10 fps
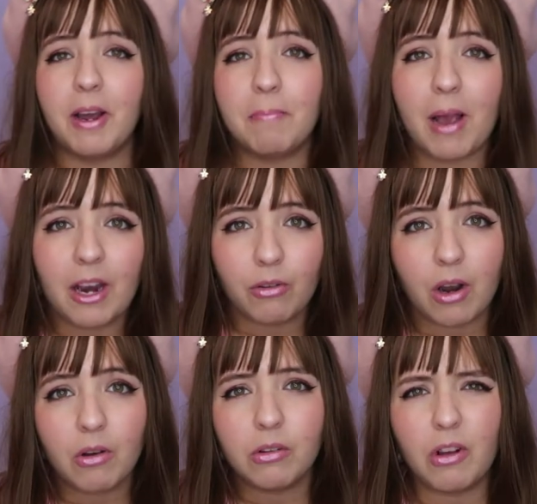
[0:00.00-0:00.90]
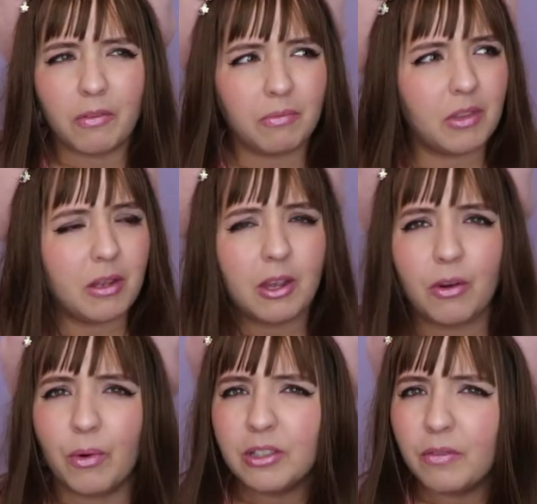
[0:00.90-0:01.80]
my background on
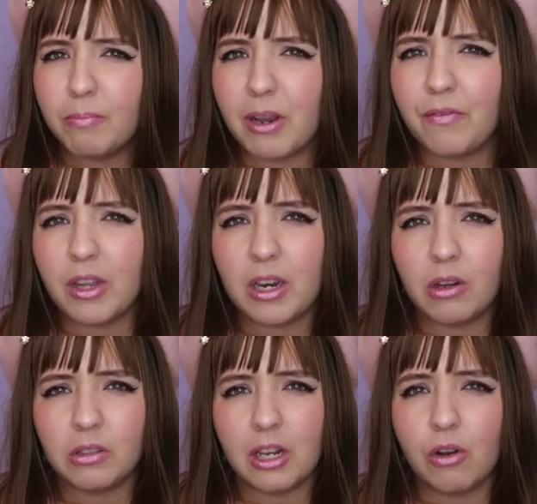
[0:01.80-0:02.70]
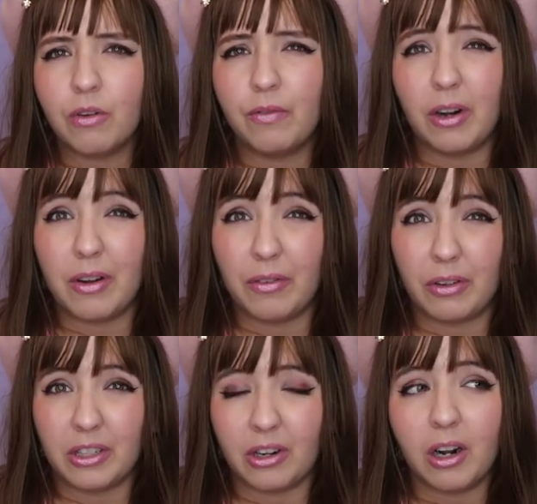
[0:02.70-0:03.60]
the rest of my videos it looked very
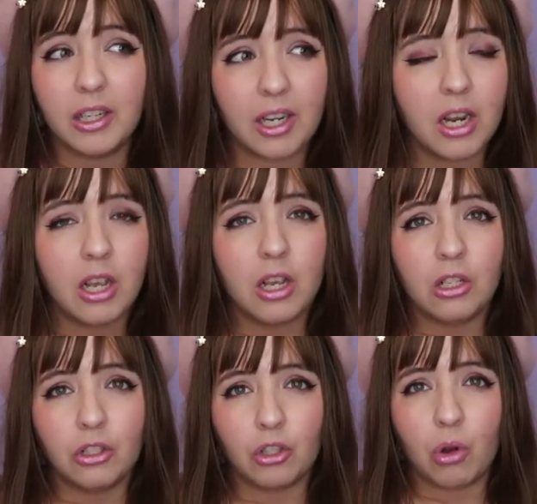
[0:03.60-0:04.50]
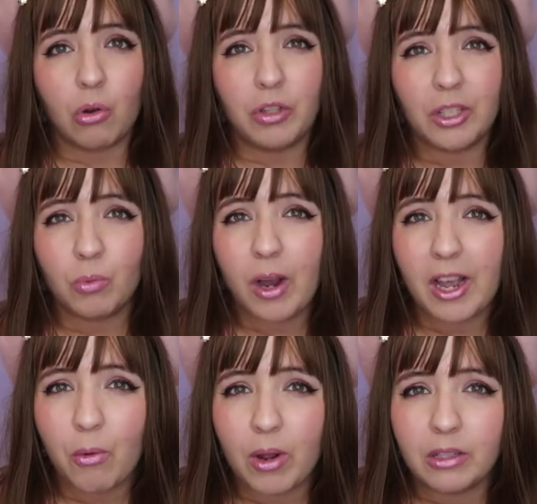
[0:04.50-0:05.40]
very dark so that's
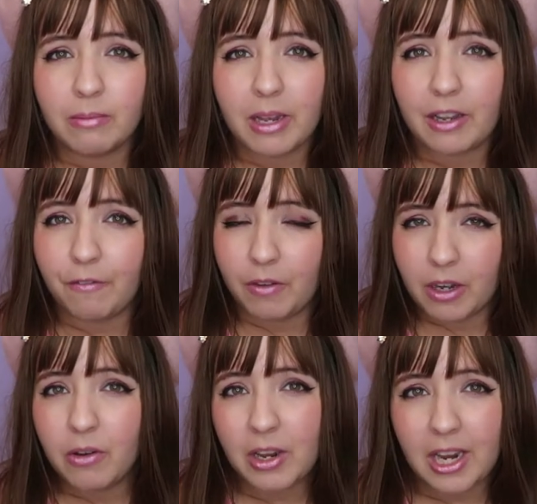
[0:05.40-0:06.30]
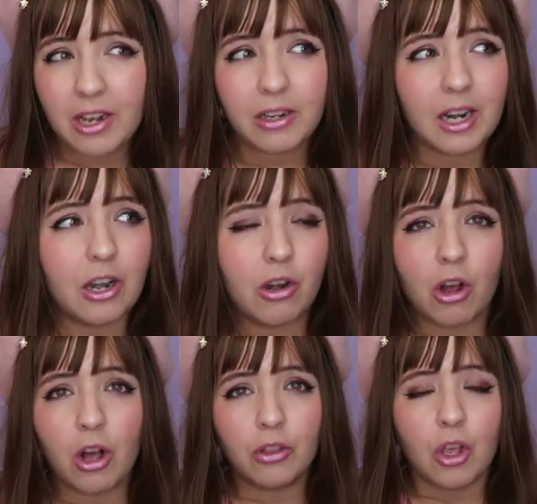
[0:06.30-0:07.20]
why I wanted to make a video here and
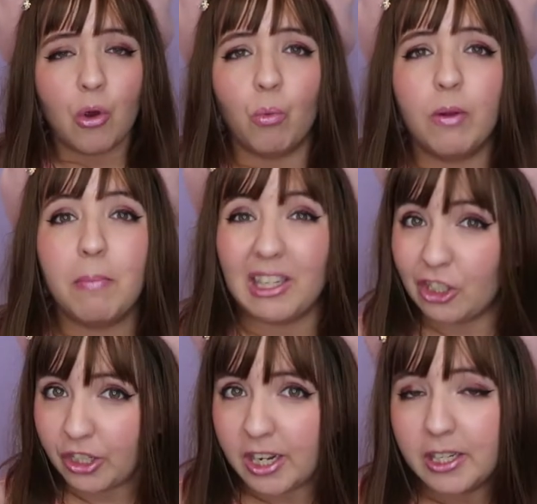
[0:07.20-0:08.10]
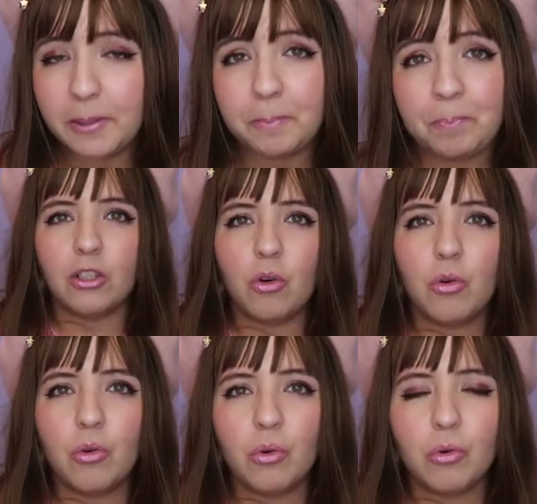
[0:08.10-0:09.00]
not with my chair
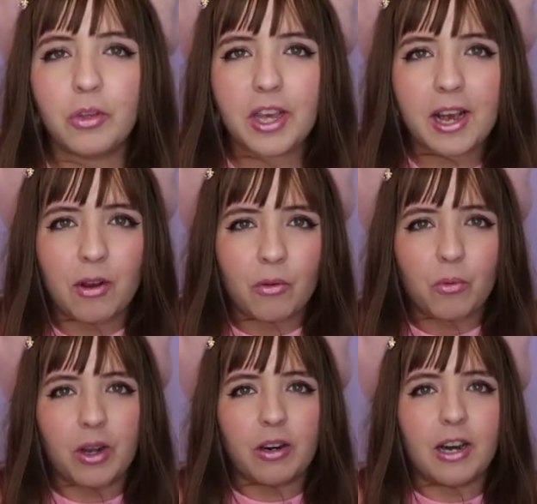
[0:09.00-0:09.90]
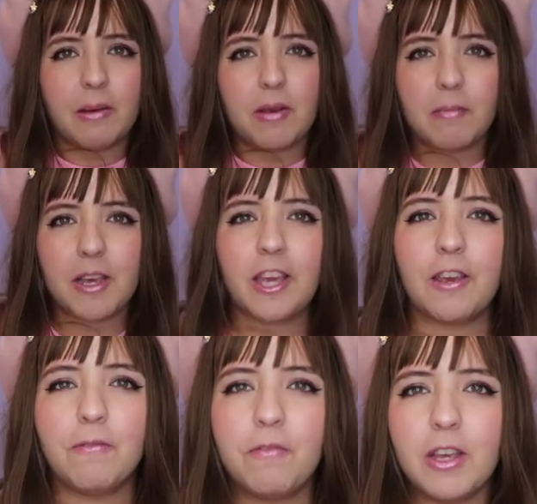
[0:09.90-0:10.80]
so yeah we're gonna be
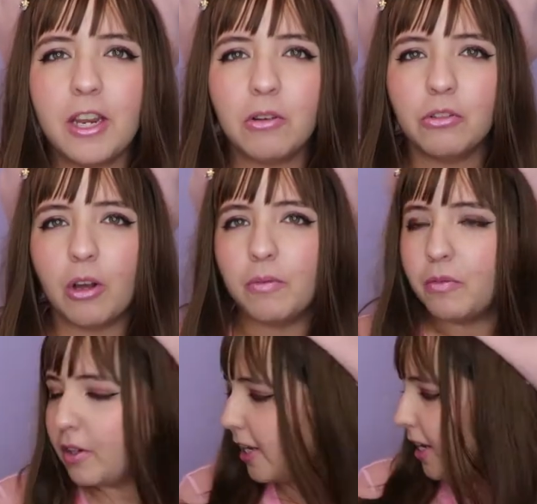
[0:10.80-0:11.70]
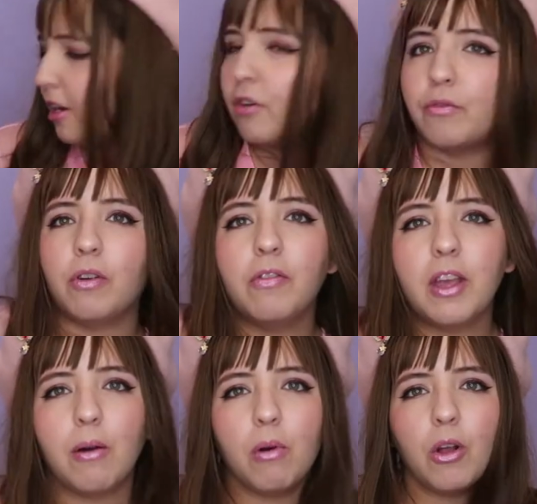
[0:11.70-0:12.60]
making videos hopefully from
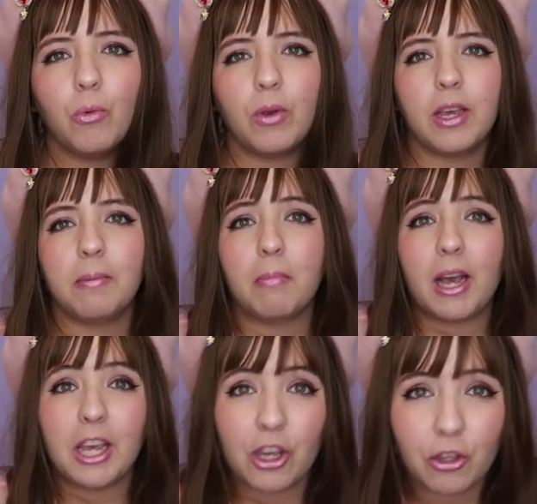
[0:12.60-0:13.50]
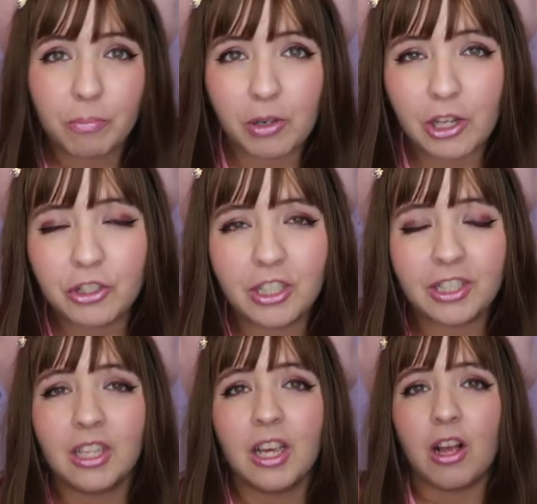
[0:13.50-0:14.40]
now on with my cute
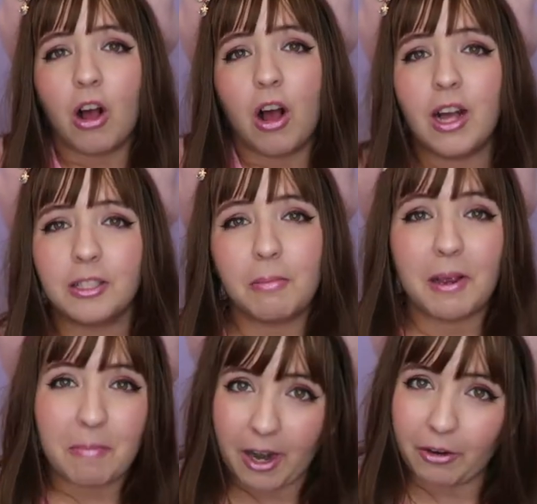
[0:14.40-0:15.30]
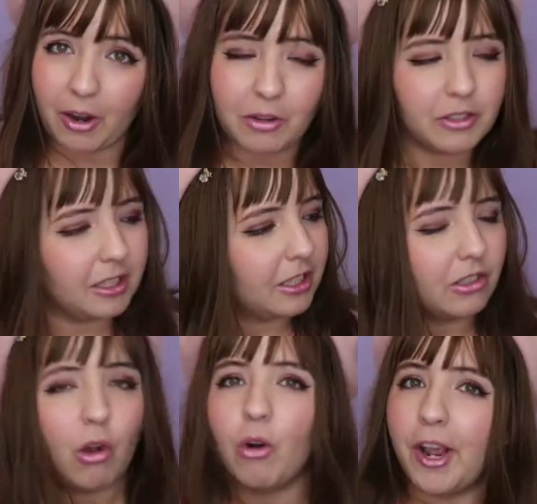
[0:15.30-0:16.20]
plushies as my background
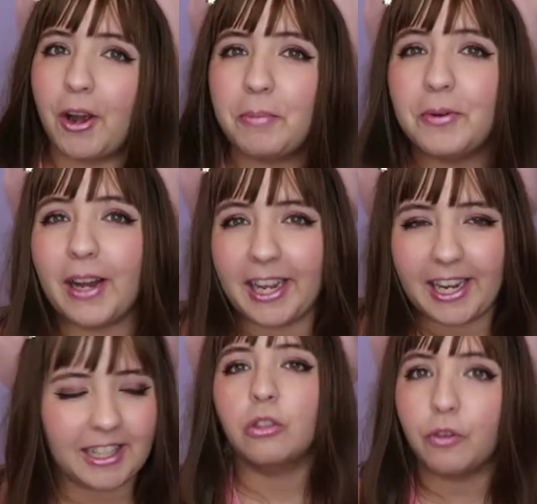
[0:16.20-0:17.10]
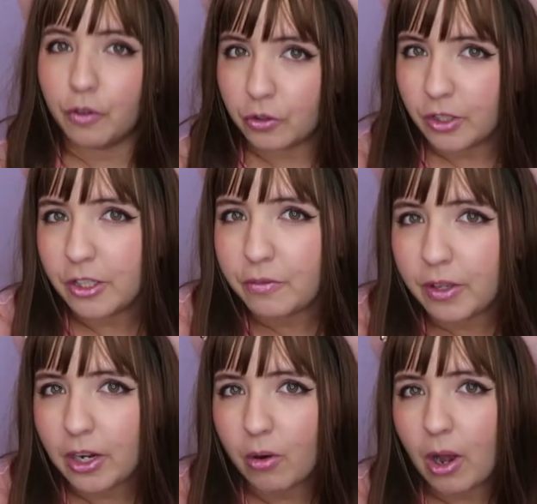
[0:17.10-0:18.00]
so I hope you like it. So for today's
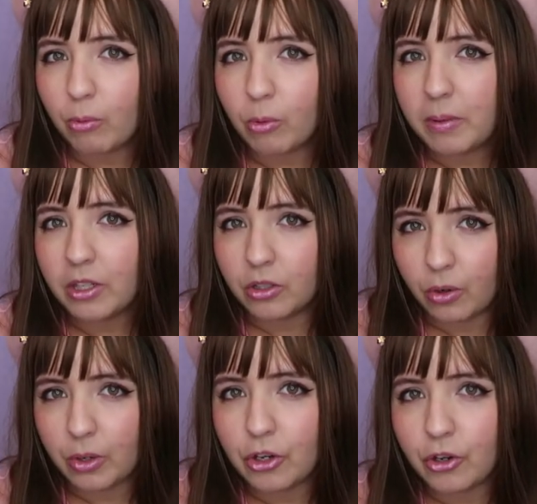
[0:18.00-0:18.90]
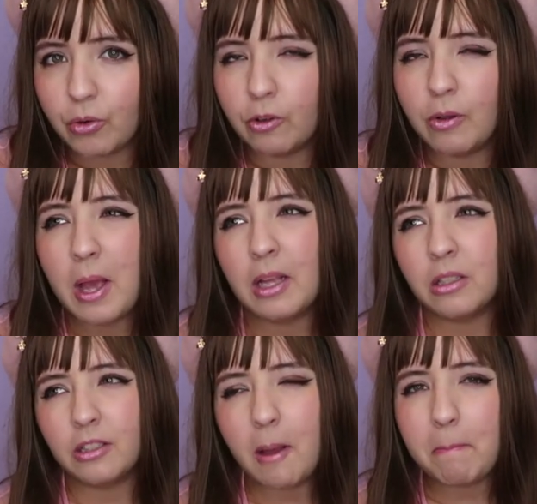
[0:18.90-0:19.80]
video I will be showing you
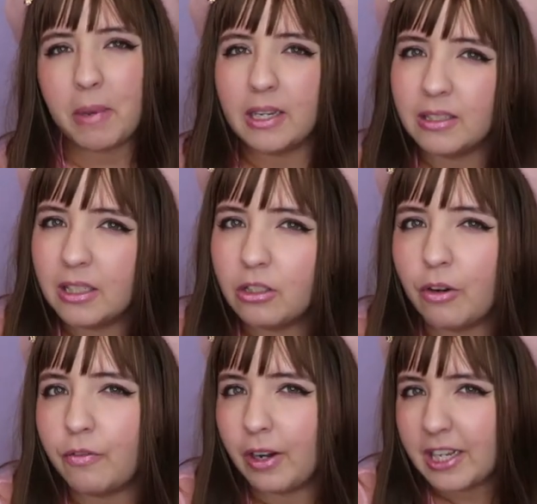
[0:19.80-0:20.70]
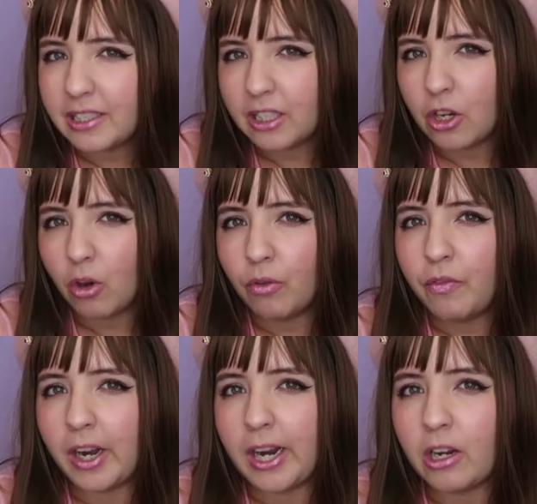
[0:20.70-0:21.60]
some pieces of Lazy
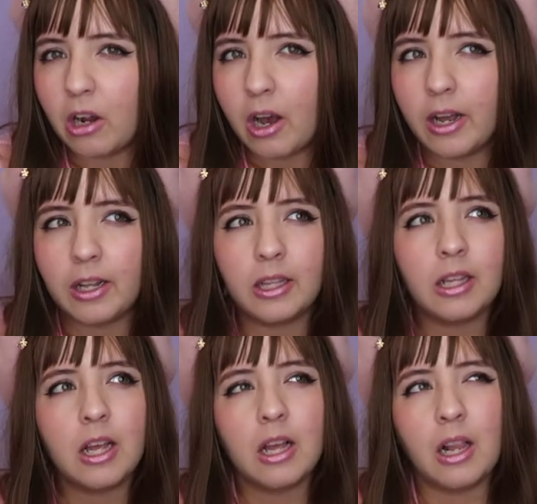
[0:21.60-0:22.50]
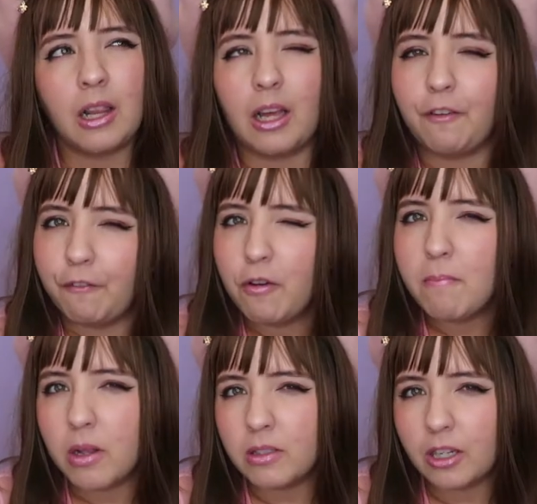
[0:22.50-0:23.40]
Oaf that I gotten like a
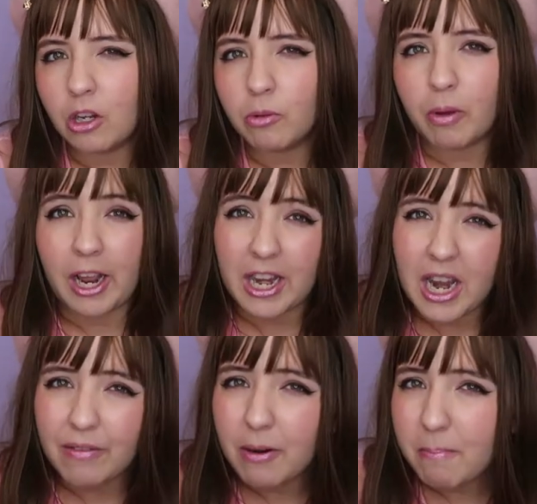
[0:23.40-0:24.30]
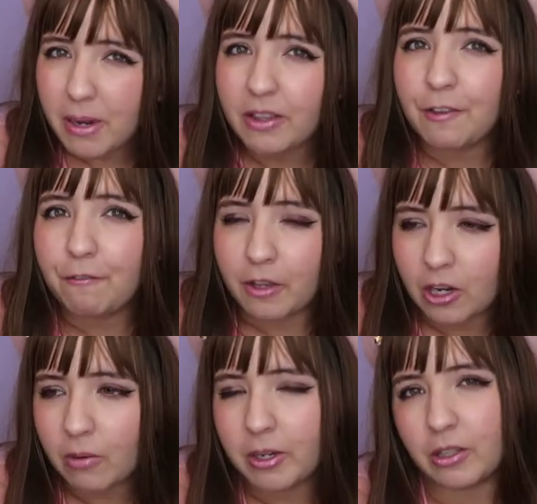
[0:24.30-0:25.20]
few months ago but I never made the
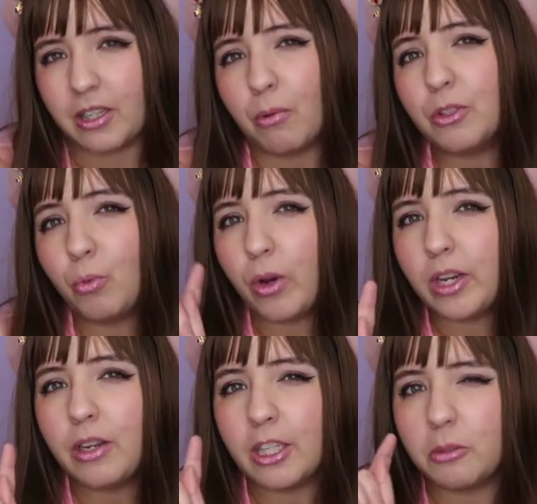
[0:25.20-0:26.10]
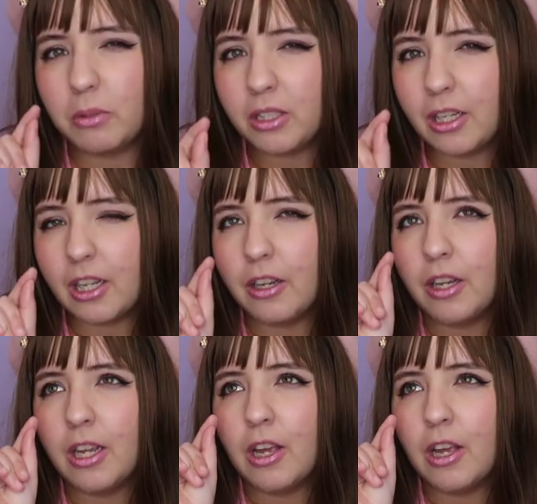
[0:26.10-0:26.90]
video because I was waiting especially